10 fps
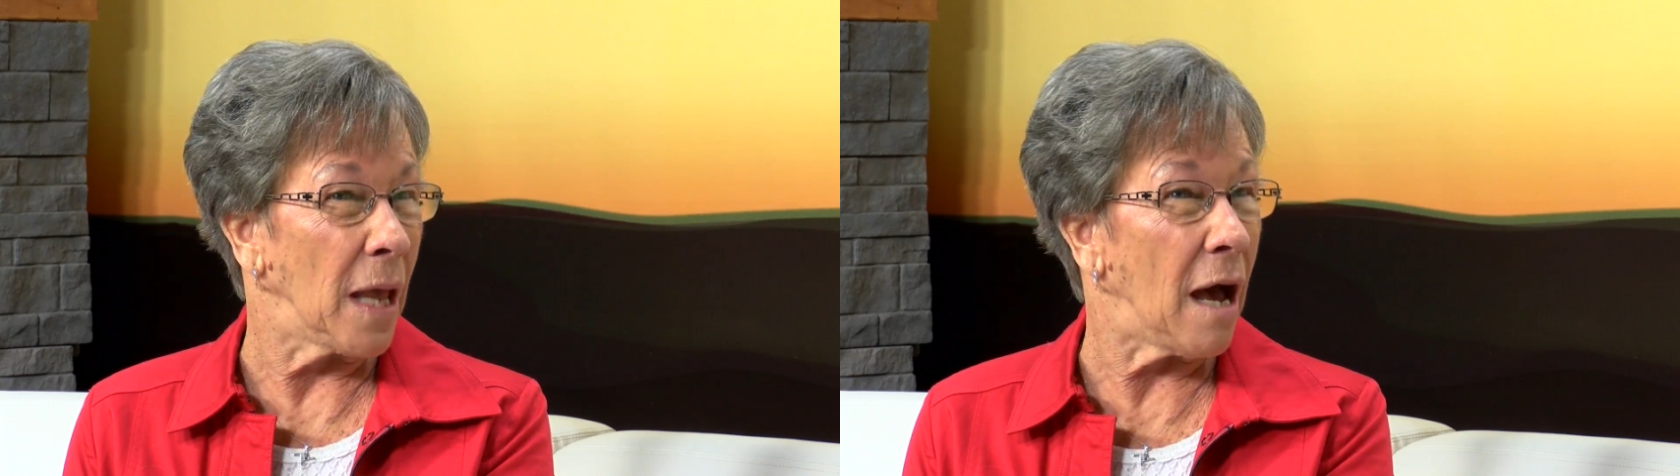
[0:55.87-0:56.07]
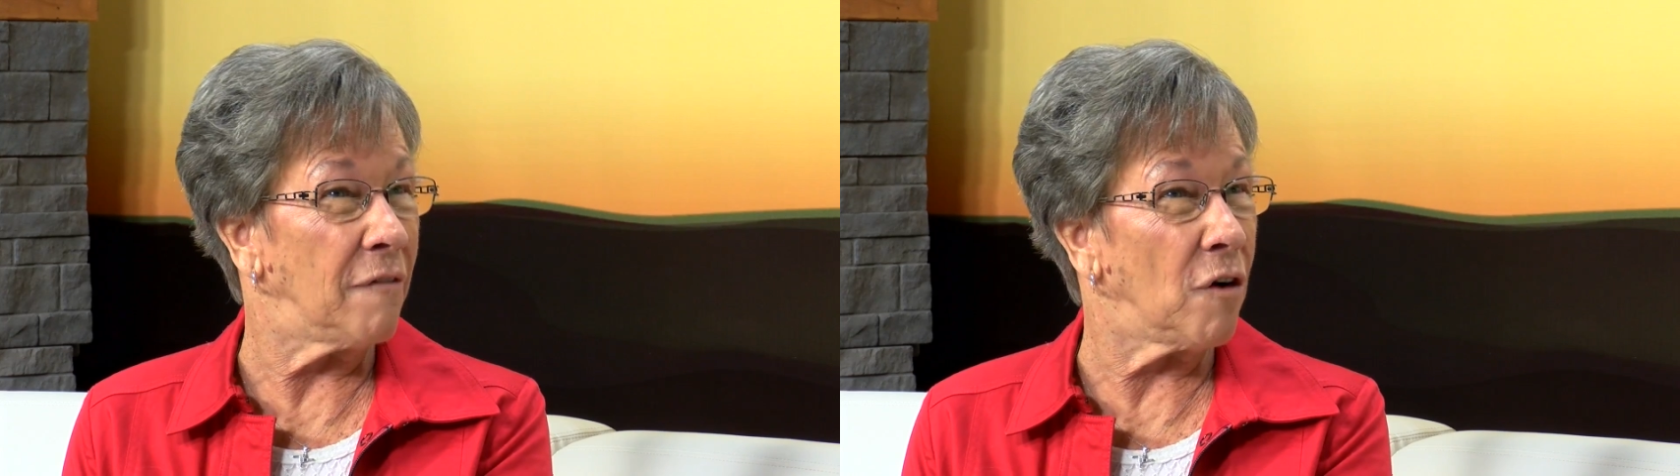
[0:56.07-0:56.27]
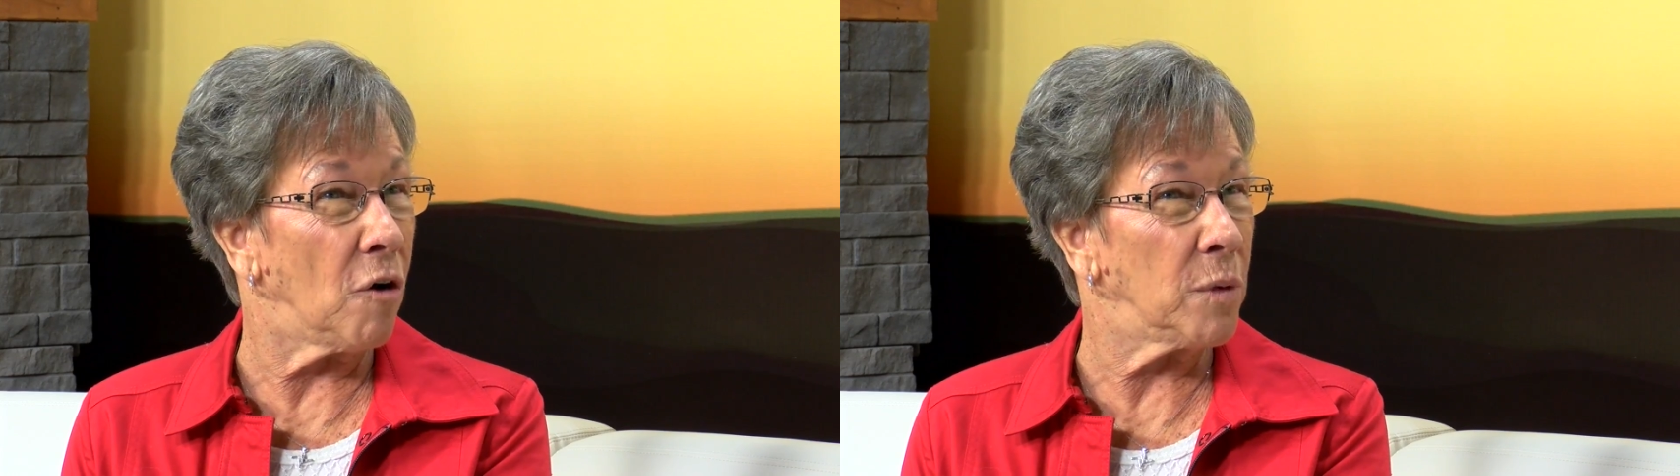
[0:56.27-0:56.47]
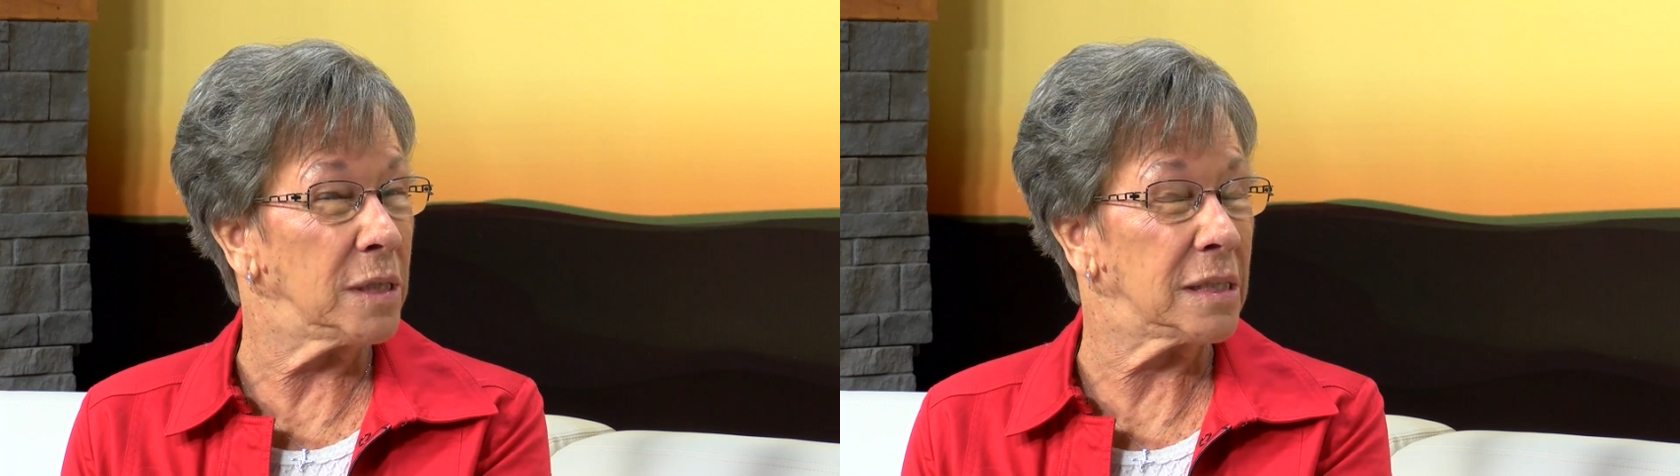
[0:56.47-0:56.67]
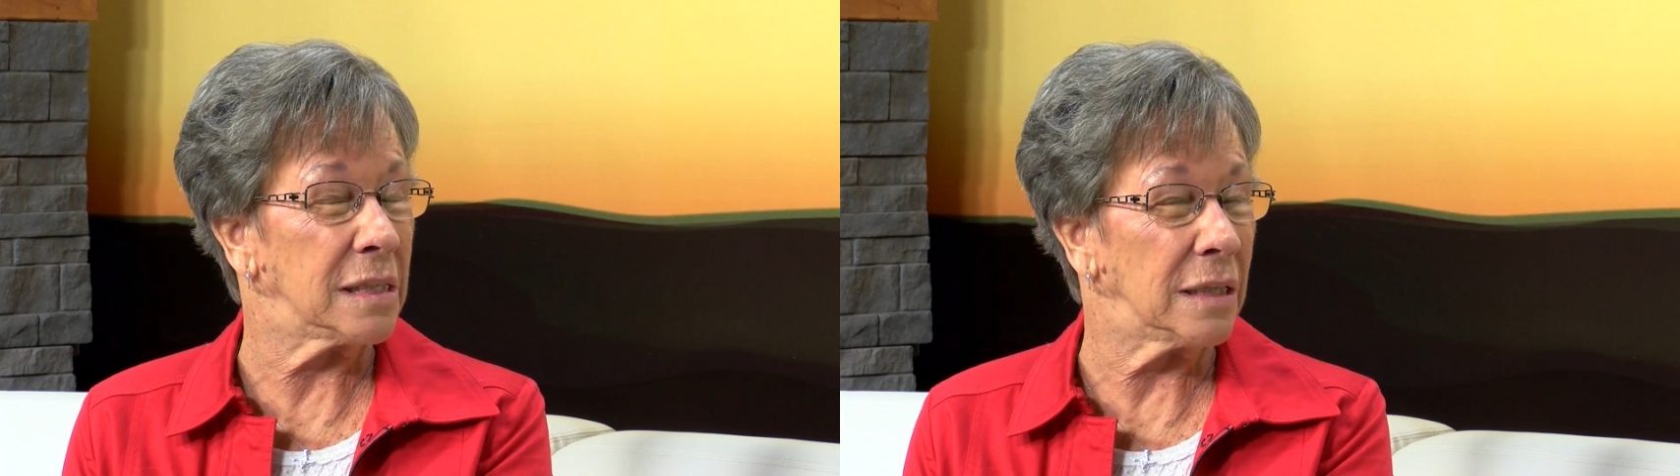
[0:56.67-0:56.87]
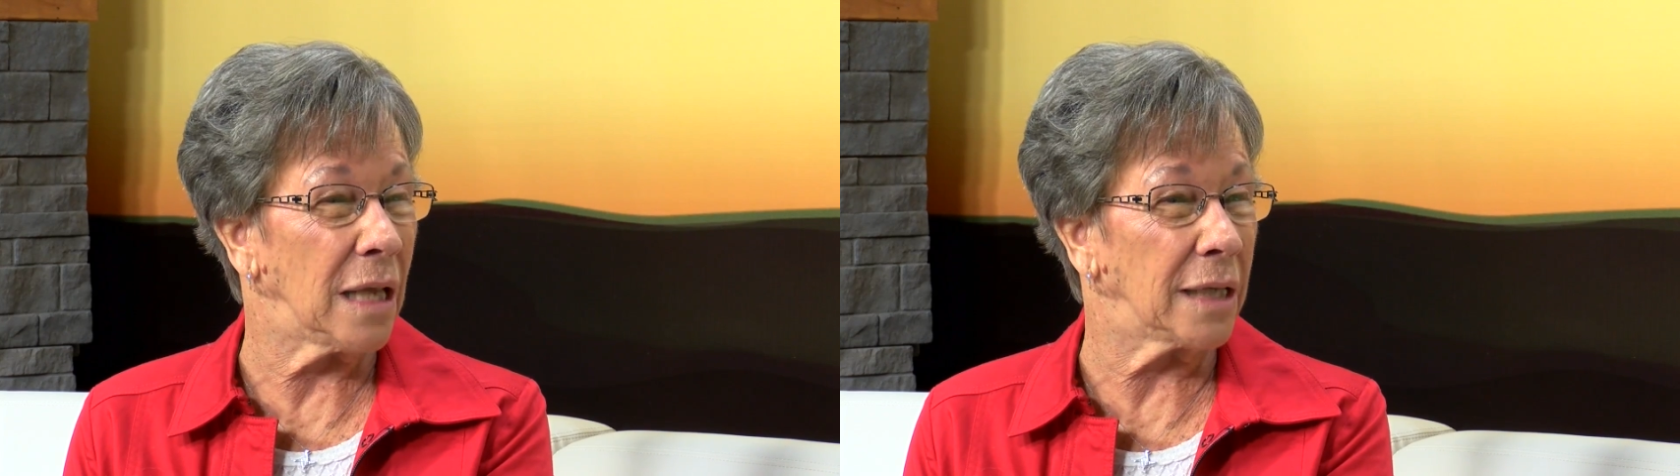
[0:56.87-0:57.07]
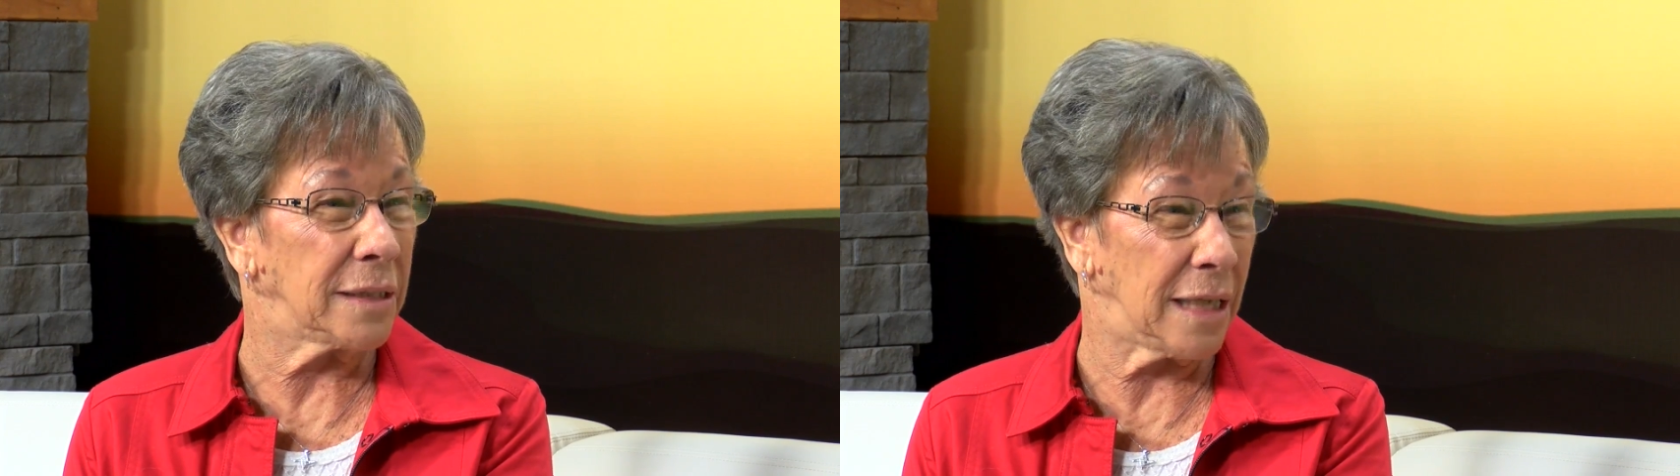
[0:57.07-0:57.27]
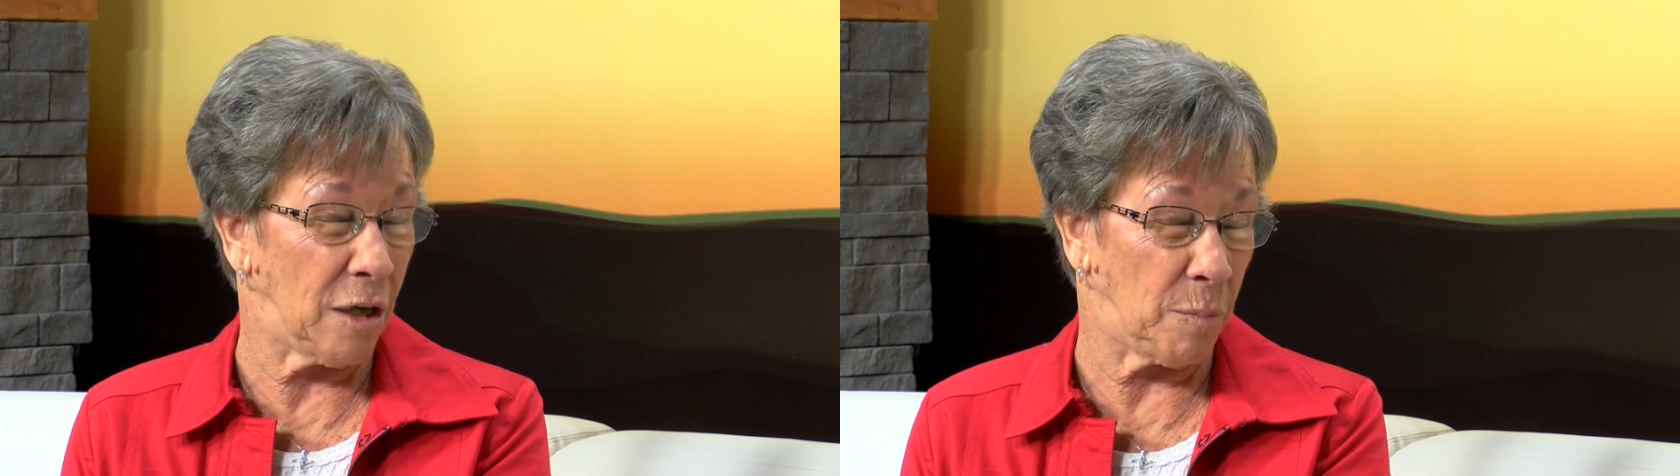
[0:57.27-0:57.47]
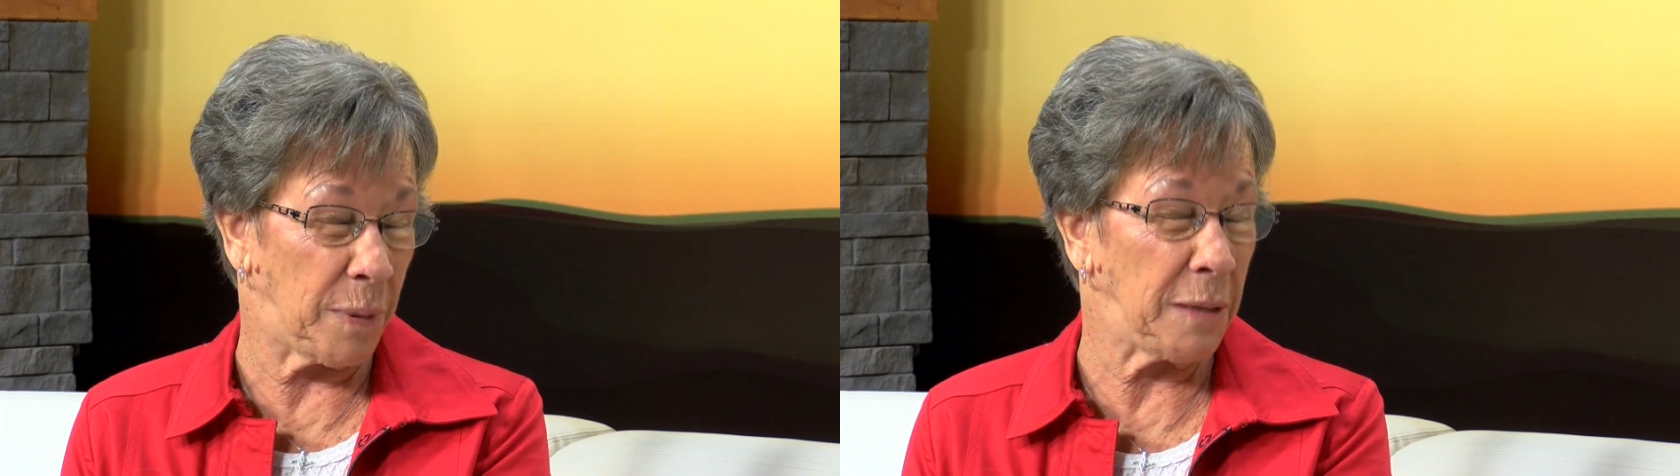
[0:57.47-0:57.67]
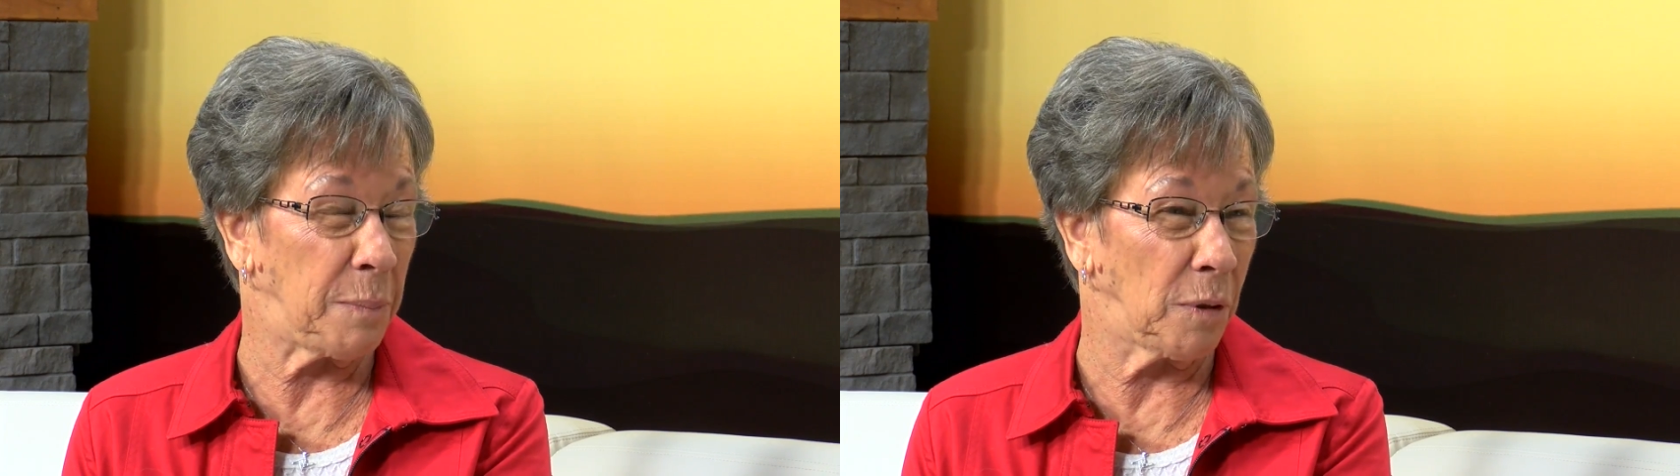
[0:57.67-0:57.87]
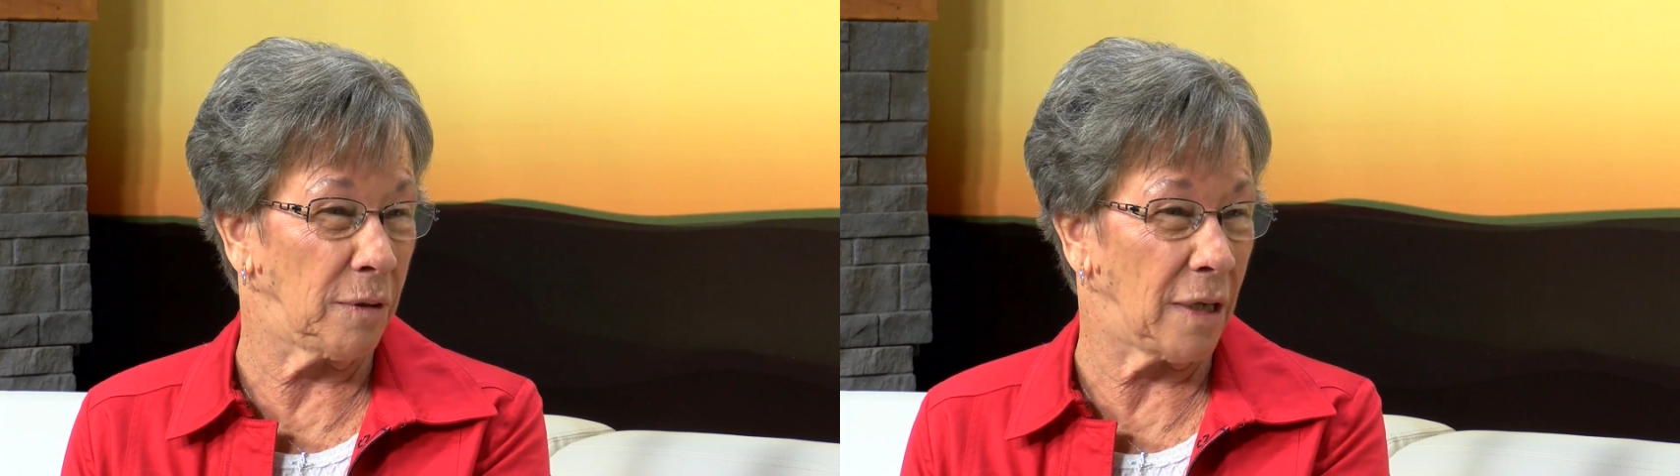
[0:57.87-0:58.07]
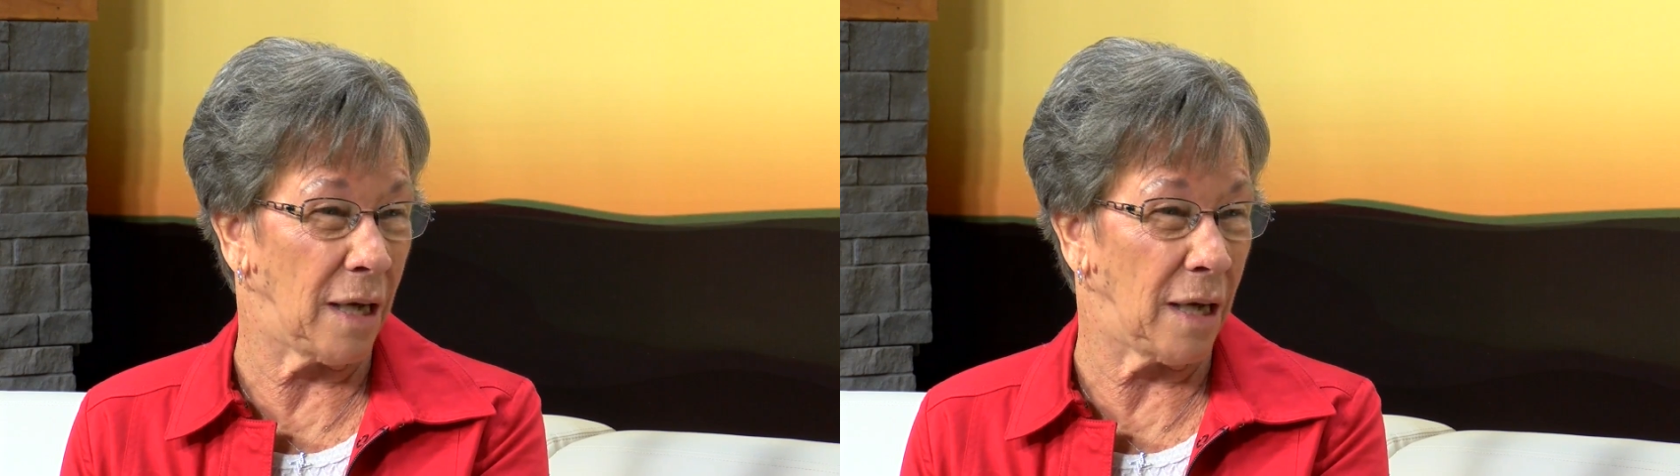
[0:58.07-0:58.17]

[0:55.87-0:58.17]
I've always liked to help people.